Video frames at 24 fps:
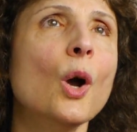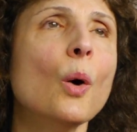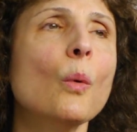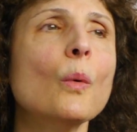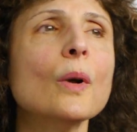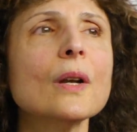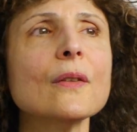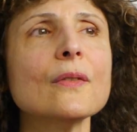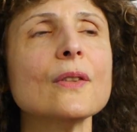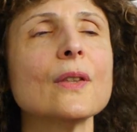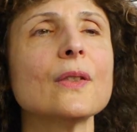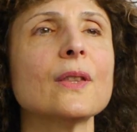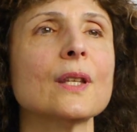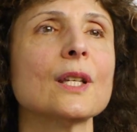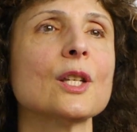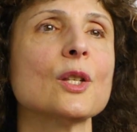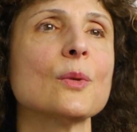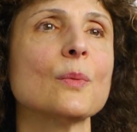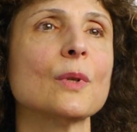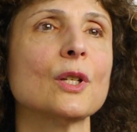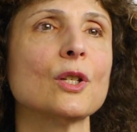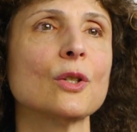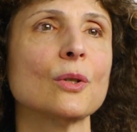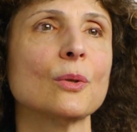One of the
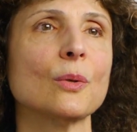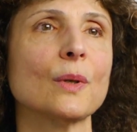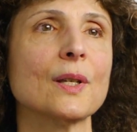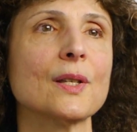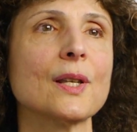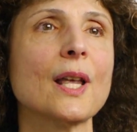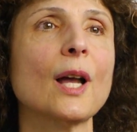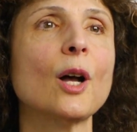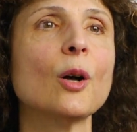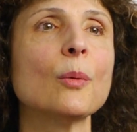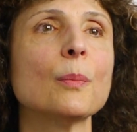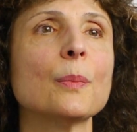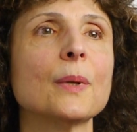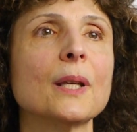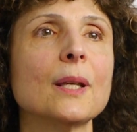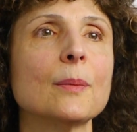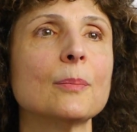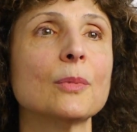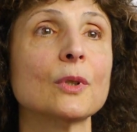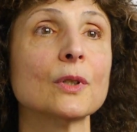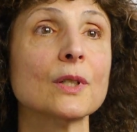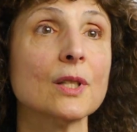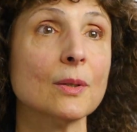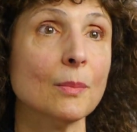things we do is help
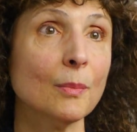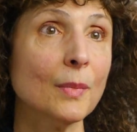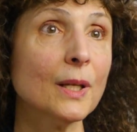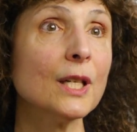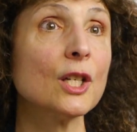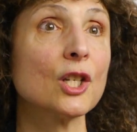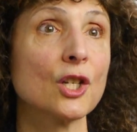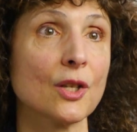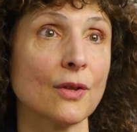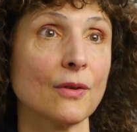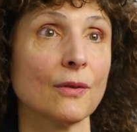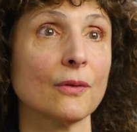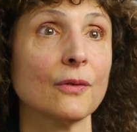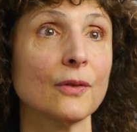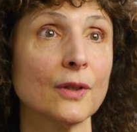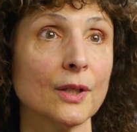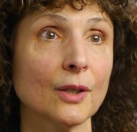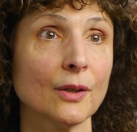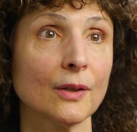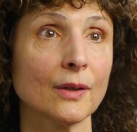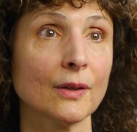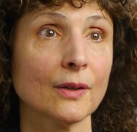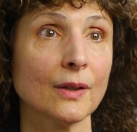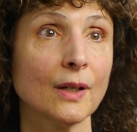people diminish the
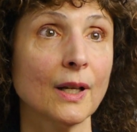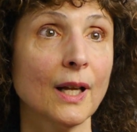fear.